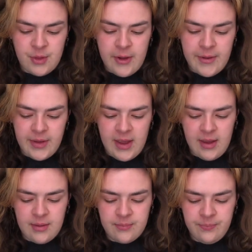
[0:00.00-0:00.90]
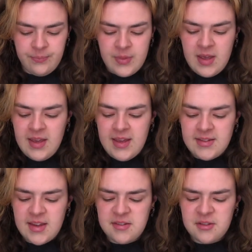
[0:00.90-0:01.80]
"Okay. It
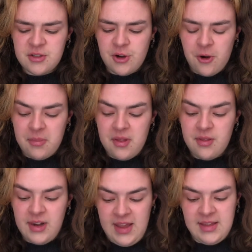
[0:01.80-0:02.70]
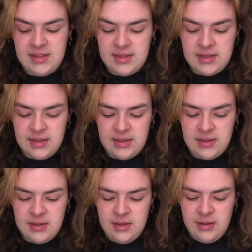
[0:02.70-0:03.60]
says at the top, the list.
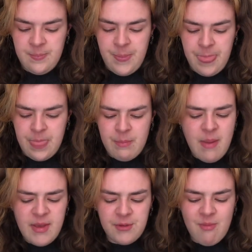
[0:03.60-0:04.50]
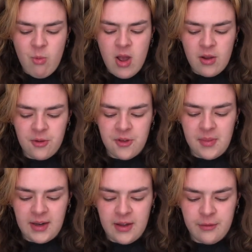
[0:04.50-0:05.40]
Maybe it's from work or
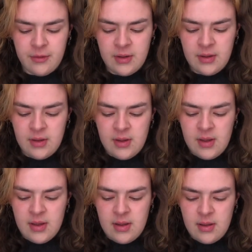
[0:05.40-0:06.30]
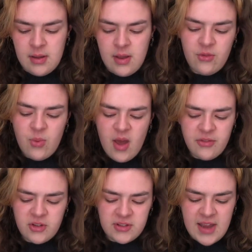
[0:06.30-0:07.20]
something, love. It's worth
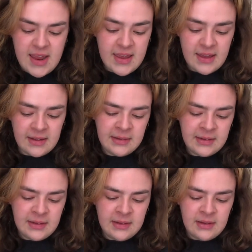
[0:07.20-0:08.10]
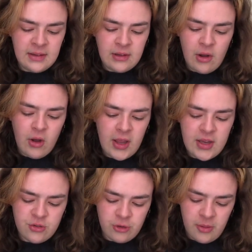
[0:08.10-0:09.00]
just taking a..." Holly
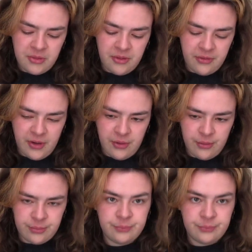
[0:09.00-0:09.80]
dropped the phone.